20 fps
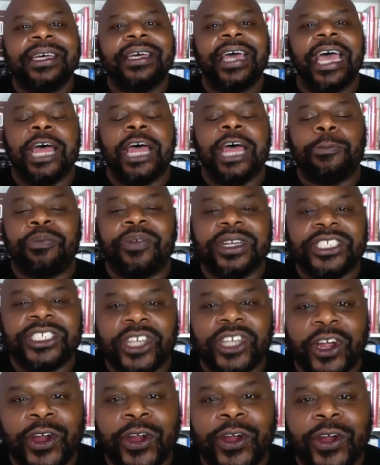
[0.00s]
and
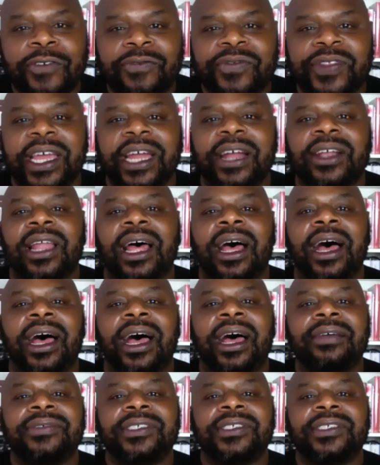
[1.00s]
preserved their
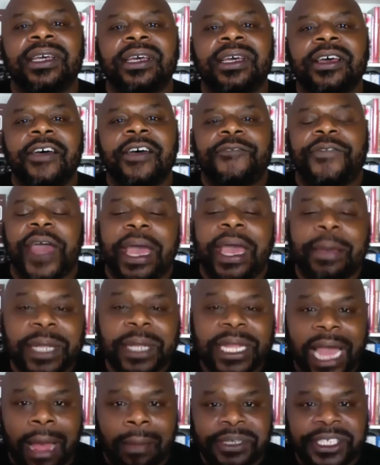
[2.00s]
lives.
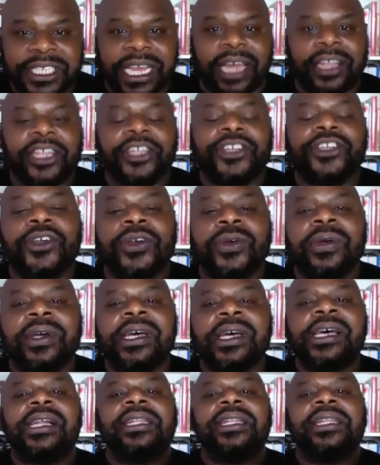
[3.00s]
Family, I'm telling you,
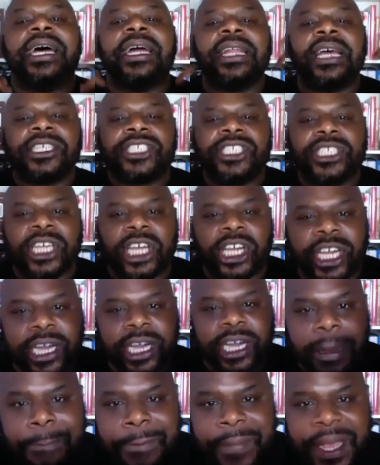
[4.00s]
let us
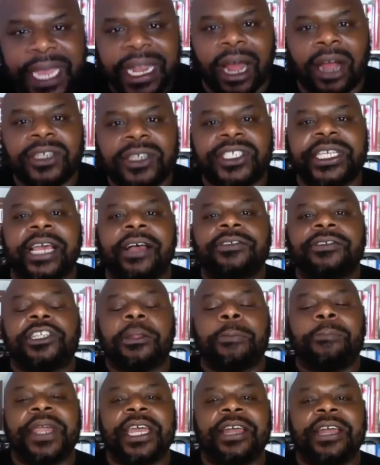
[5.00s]
commit ourselves to
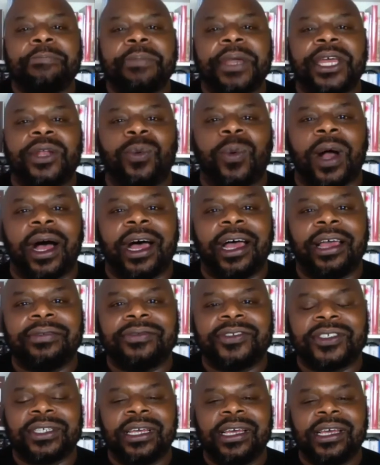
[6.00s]
being
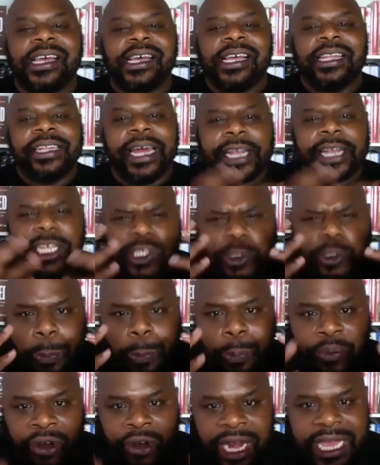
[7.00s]
midwives. Let us
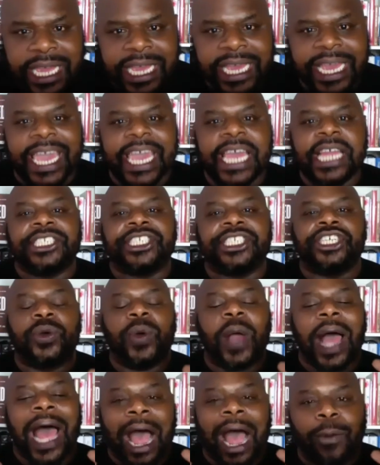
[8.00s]
bring into
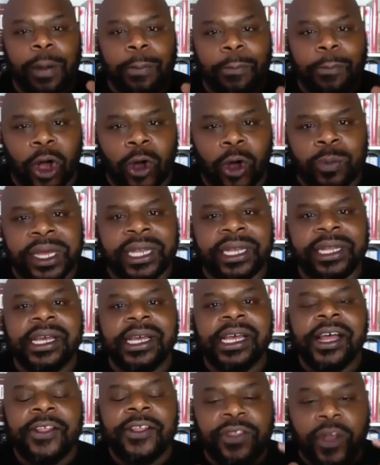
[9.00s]
our moment
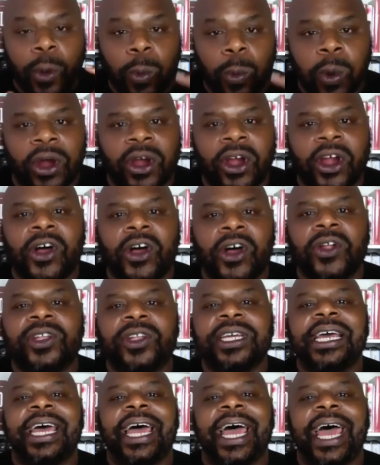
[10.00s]
the world
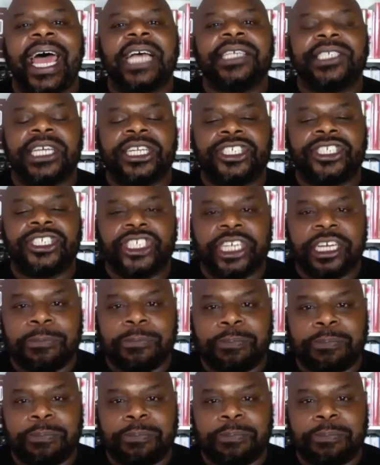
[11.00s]
as it should